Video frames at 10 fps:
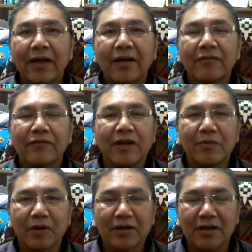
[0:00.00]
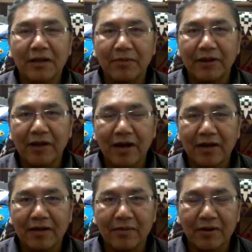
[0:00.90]
framework that I'll be
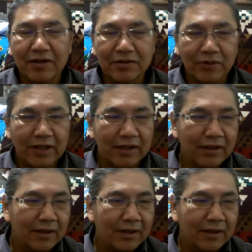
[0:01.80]
talking about as well.